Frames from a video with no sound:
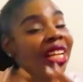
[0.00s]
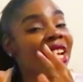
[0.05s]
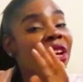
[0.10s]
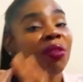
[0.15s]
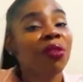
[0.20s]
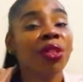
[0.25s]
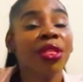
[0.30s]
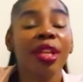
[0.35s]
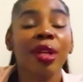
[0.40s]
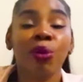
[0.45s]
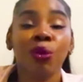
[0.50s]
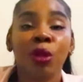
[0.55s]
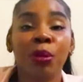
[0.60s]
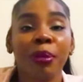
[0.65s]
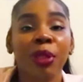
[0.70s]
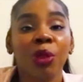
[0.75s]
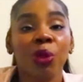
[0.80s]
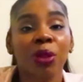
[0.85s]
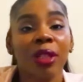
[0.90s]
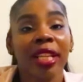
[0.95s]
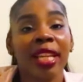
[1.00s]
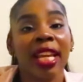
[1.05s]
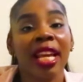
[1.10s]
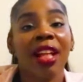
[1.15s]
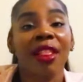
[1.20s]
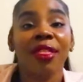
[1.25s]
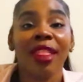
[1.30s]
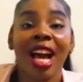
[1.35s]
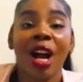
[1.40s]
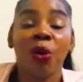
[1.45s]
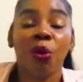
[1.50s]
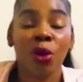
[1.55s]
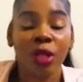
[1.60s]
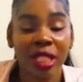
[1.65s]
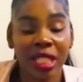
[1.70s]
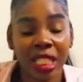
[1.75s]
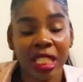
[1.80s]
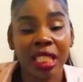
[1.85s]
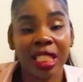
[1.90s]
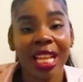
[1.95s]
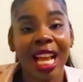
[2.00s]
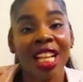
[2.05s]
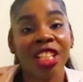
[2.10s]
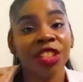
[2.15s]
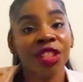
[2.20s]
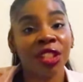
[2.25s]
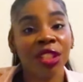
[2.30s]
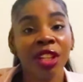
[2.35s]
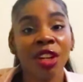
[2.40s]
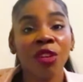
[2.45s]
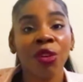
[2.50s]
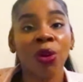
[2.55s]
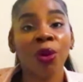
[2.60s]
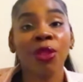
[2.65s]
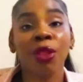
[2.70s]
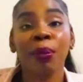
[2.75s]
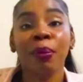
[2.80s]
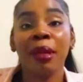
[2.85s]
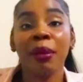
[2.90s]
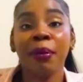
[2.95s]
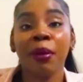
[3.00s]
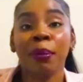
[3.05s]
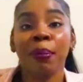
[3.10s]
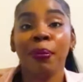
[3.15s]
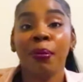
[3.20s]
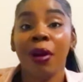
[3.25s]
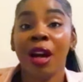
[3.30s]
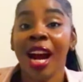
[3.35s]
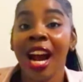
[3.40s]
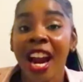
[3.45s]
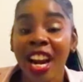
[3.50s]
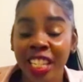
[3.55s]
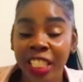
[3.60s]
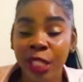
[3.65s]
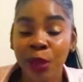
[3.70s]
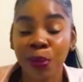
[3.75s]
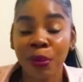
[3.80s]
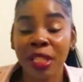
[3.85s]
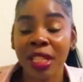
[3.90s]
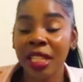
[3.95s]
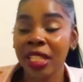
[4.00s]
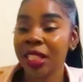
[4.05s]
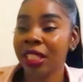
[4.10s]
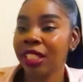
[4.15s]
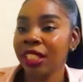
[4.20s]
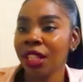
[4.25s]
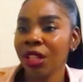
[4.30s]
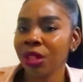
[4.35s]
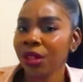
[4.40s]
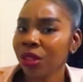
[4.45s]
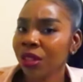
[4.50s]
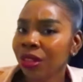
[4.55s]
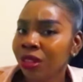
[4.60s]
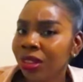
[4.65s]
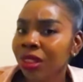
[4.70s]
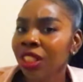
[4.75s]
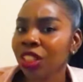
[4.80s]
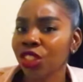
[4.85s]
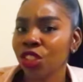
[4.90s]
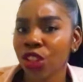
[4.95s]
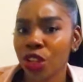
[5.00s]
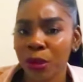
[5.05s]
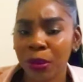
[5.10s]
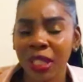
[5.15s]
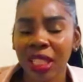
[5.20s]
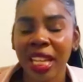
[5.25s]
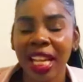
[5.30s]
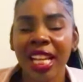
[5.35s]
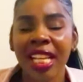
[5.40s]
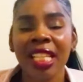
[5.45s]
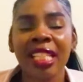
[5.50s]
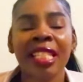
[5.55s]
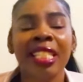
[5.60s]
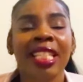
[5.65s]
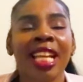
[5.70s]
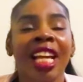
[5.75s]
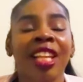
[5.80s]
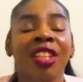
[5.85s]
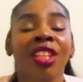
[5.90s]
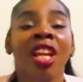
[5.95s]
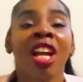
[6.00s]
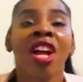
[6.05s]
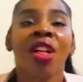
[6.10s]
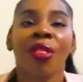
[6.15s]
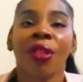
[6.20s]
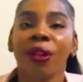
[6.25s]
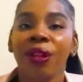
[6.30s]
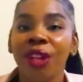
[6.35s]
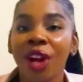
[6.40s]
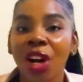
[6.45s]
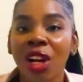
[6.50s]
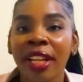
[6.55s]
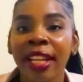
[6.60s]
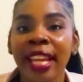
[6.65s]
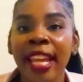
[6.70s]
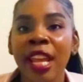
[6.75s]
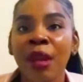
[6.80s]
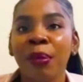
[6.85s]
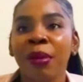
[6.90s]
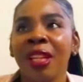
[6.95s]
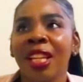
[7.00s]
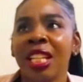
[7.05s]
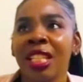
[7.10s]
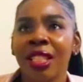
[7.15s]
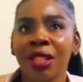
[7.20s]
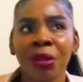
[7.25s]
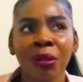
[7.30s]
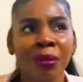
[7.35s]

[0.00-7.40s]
everything will be okay. And that was it. I turned around, the baby heartbeat, you know, normalized, and the doc came in and said,